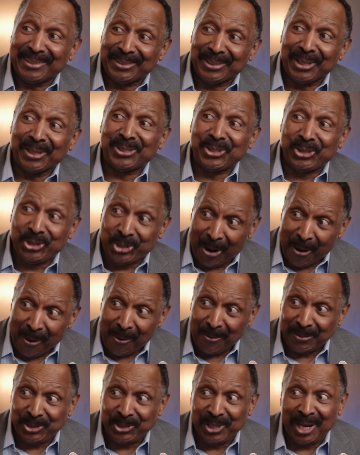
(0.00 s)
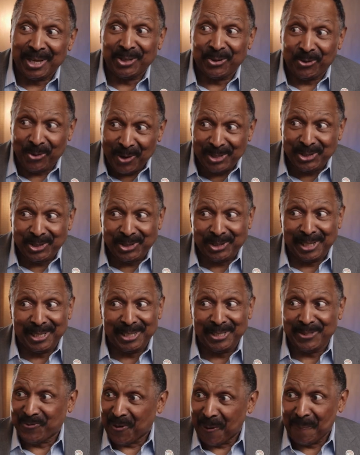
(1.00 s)
the church and
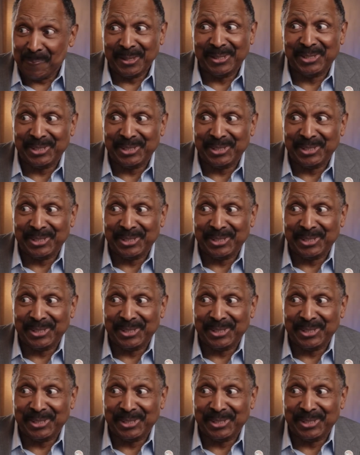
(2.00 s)
Christians from the